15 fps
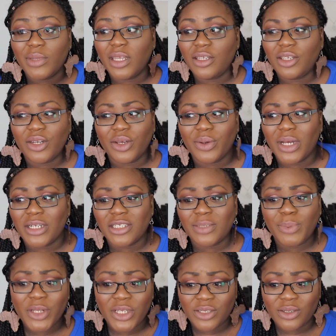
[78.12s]
you know, I
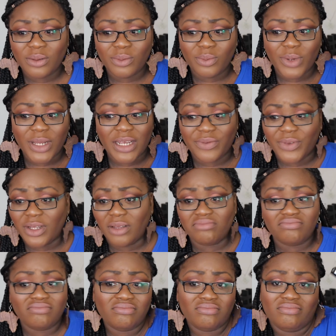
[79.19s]
just put this on whenever
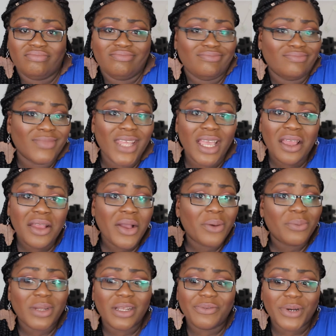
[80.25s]

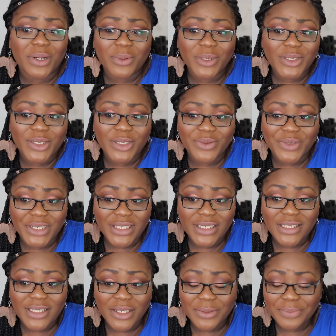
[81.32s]
I want to, really.
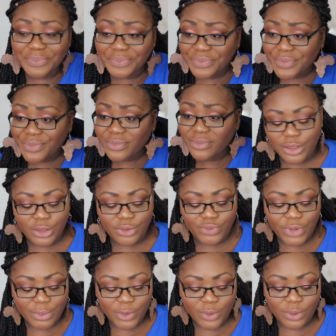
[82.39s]
So new
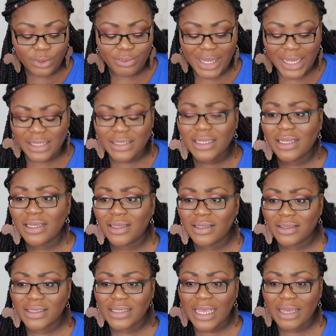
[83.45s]
Rimmel matte,
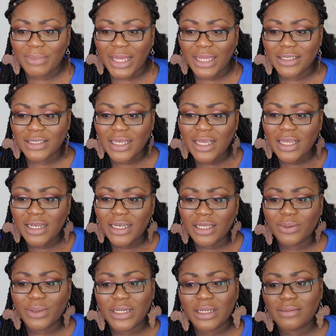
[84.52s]
Stay Matte
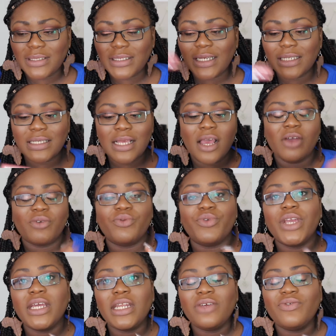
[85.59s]
liquid lipsticks,
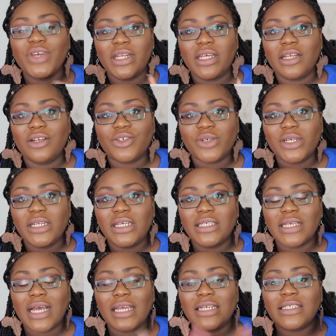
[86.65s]
really enjoying
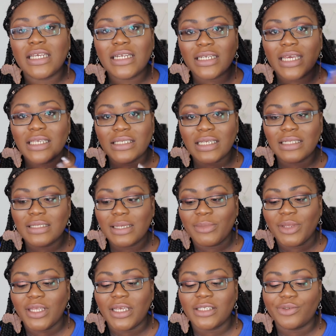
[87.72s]
these. I did get sent some
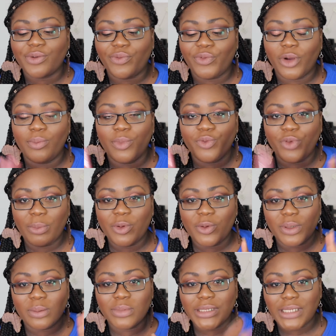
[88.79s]
of these from Rimmel
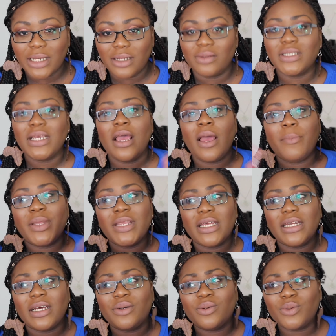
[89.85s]
themselves, but
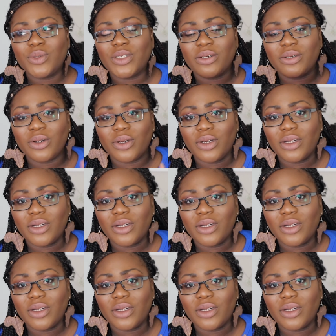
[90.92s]
then I also